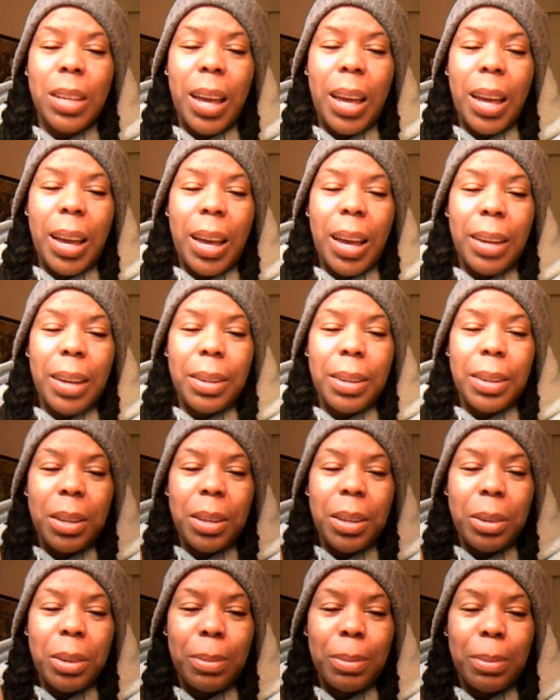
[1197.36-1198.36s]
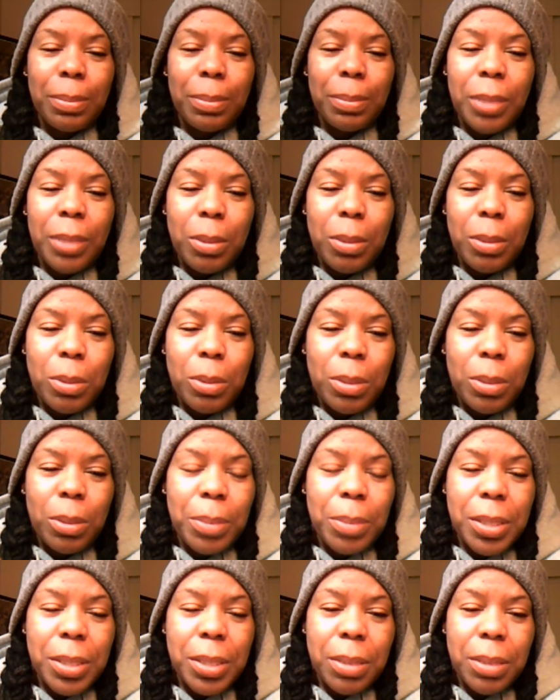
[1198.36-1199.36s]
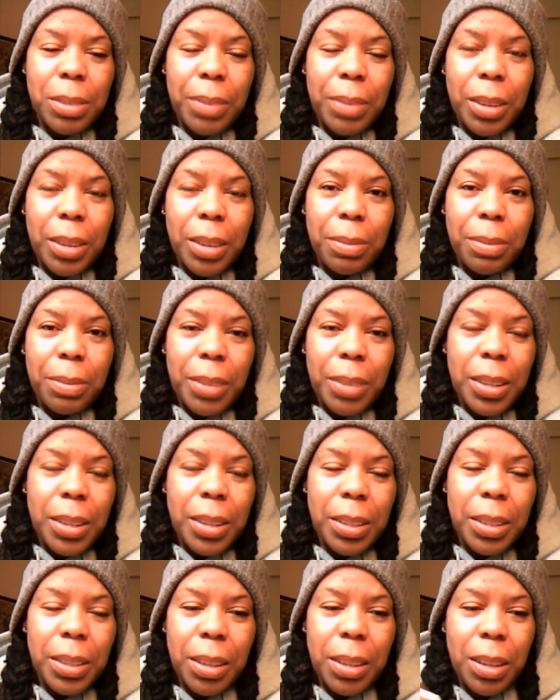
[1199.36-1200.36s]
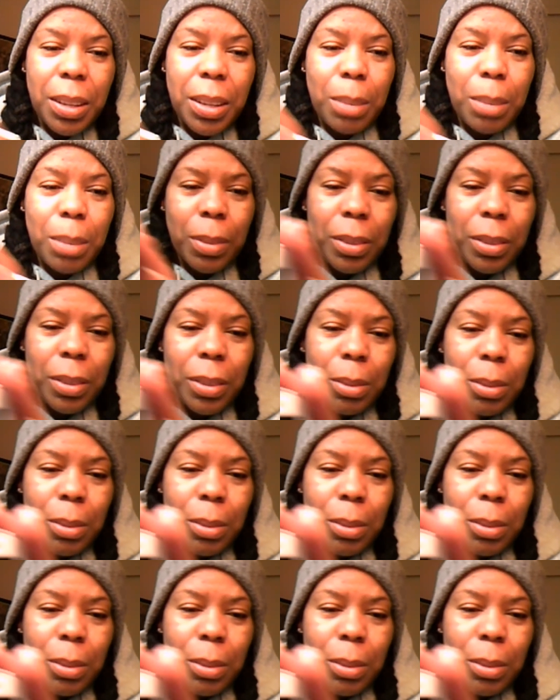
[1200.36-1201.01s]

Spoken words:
hat here. I don't know. Let me see if I can find the camera.